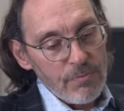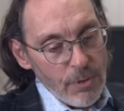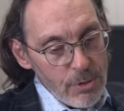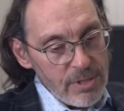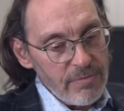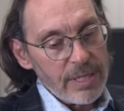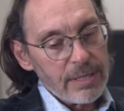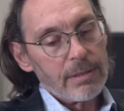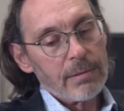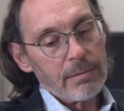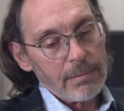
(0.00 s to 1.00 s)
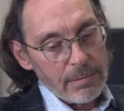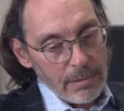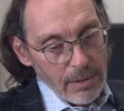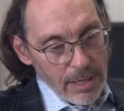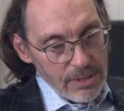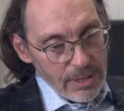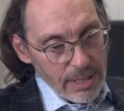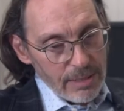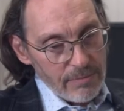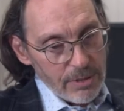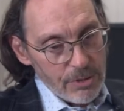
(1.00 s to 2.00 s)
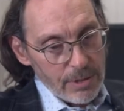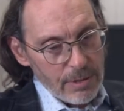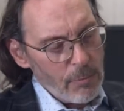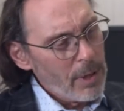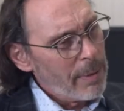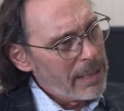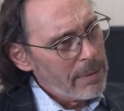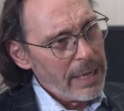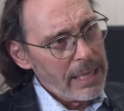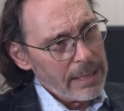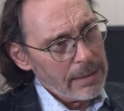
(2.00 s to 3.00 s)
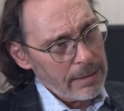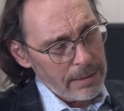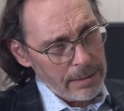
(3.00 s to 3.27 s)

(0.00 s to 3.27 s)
first event, lost a lot of vision. What about the pain?